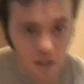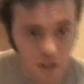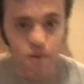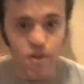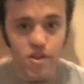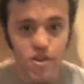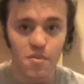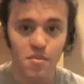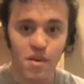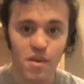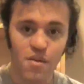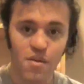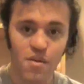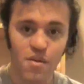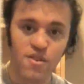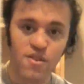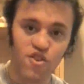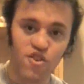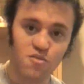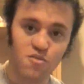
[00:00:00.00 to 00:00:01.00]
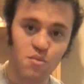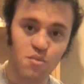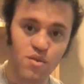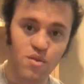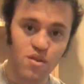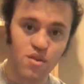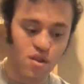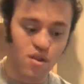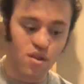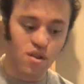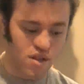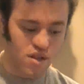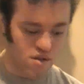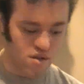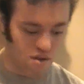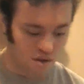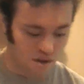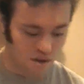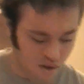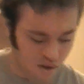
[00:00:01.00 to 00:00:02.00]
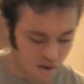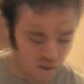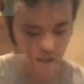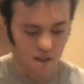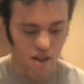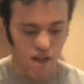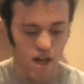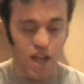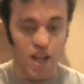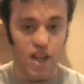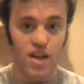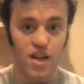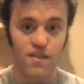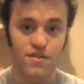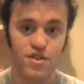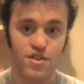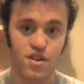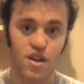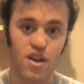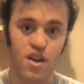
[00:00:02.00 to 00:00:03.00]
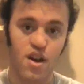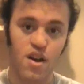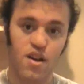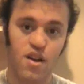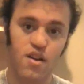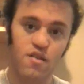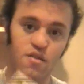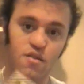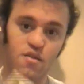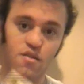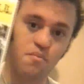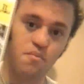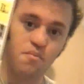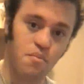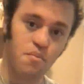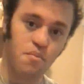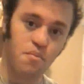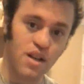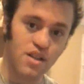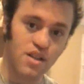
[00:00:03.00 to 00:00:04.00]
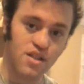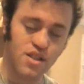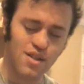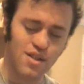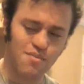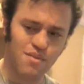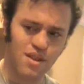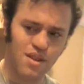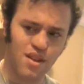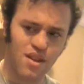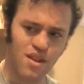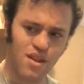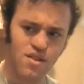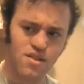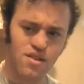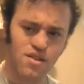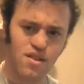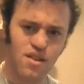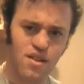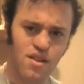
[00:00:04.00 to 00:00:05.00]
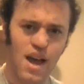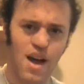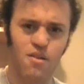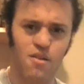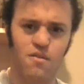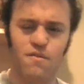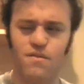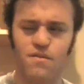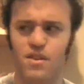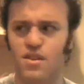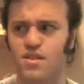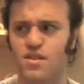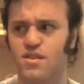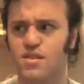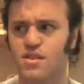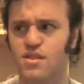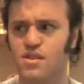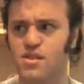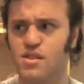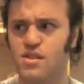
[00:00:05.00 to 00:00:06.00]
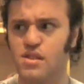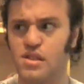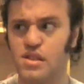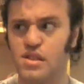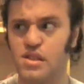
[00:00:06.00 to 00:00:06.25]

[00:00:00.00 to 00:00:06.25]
The Music Man was the first musical I saw. I loved Chicago, possibly because of the outfits.